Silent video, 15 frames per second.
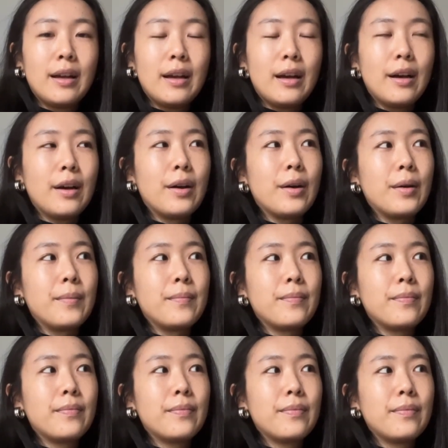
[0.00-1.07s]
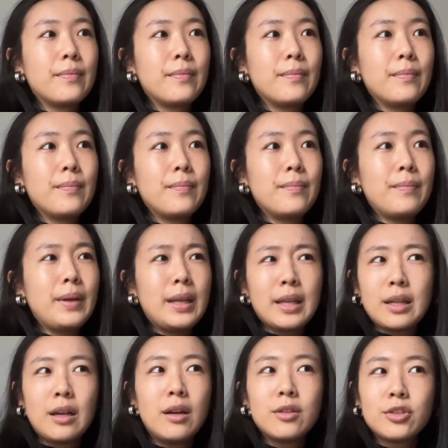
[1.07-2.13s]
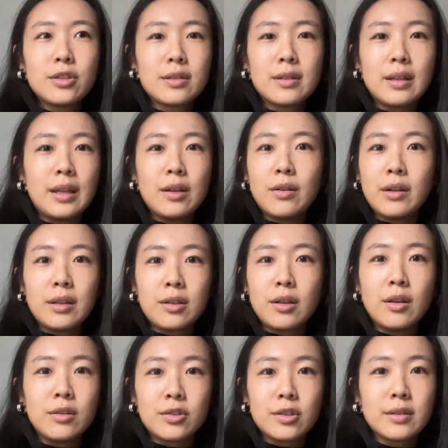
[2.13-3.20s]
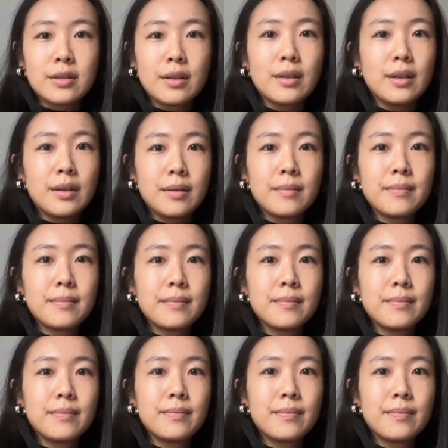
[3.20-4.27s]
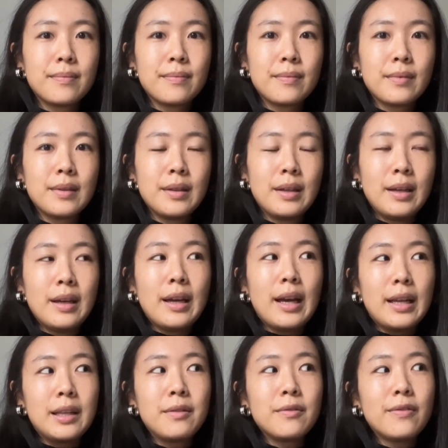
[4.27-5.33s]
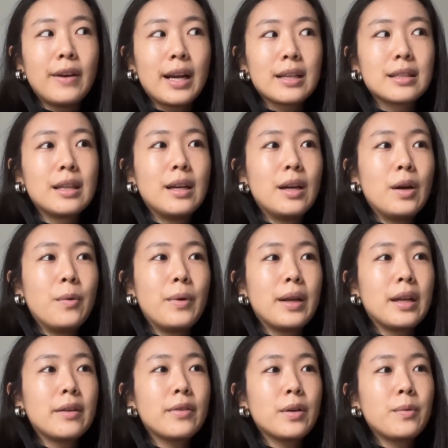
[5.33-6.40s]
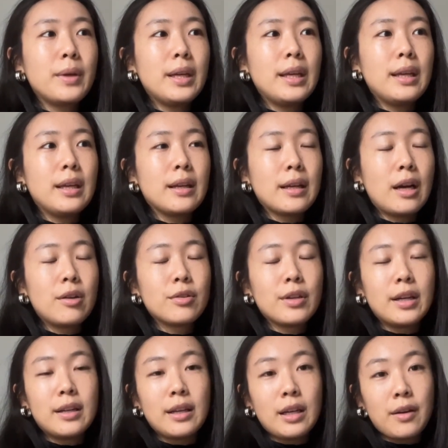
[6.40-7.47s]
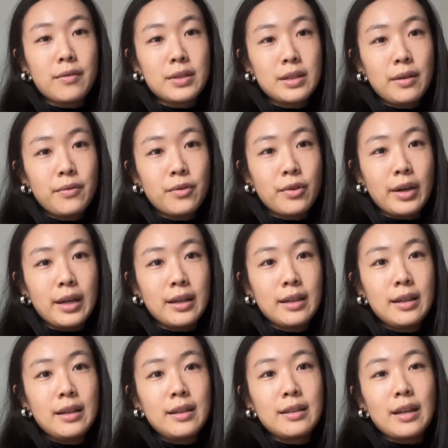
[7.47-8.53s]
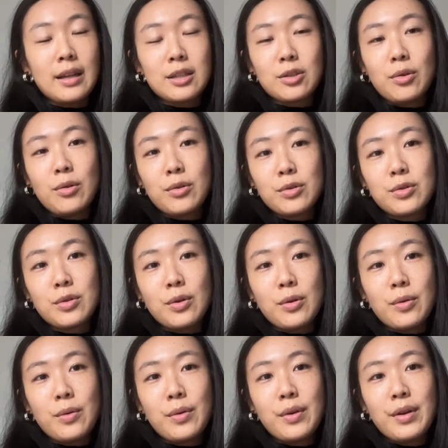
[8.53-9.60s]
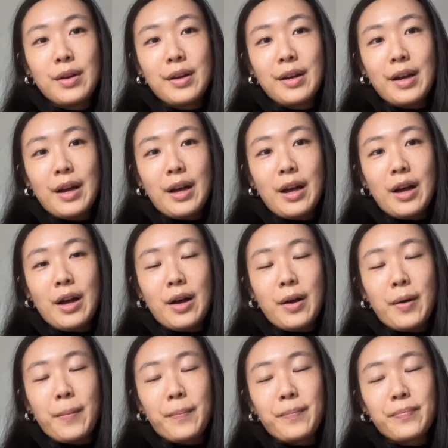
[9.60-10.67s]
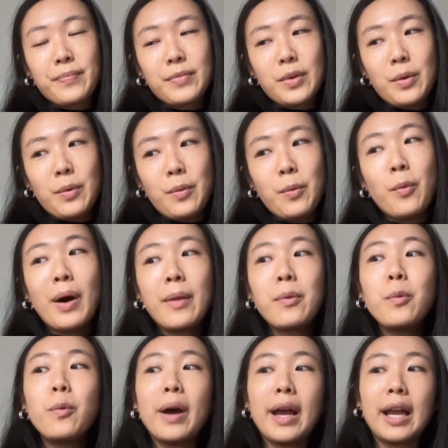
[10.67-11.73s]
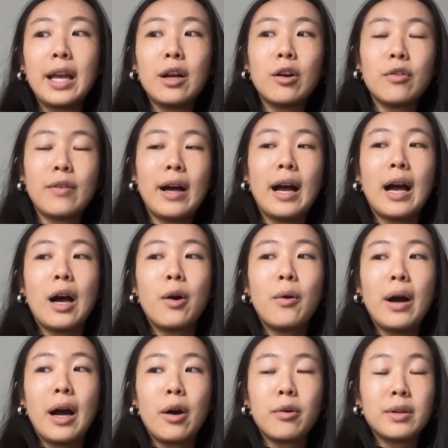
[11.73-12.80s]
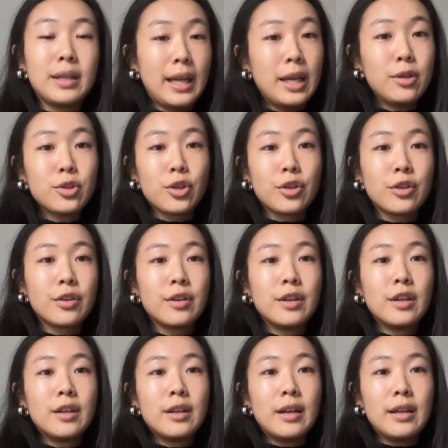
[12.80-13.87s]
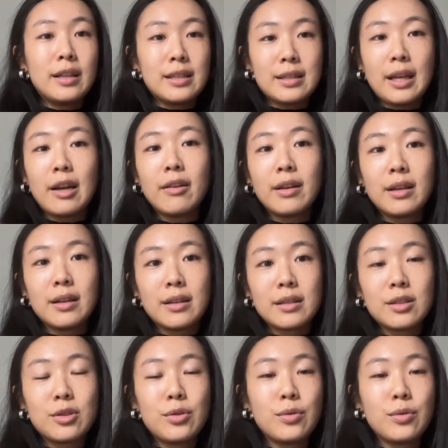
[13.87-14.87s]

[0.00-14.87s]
be it consciously or unconsciously. And in fact, whenever we encounter any kind of suffering, that is also one way of how our nature is telling us